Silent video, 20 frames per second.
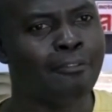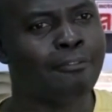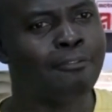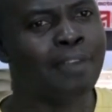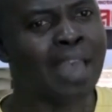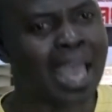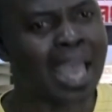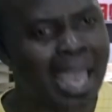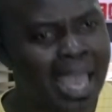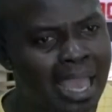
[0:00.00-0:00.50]

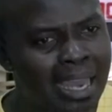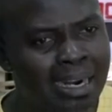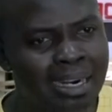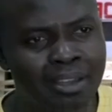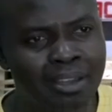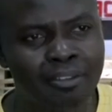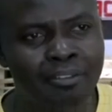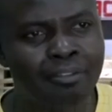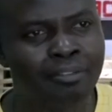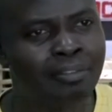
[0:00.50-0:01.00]

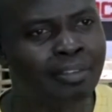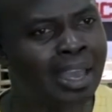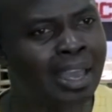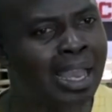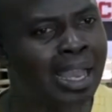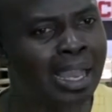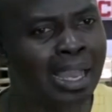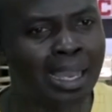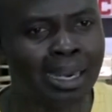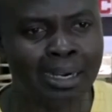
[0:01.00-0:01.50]
very,
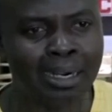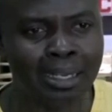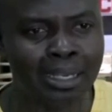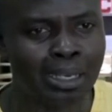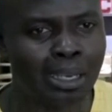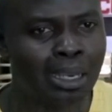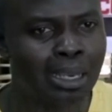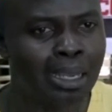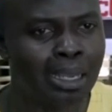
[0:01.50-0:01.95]
very,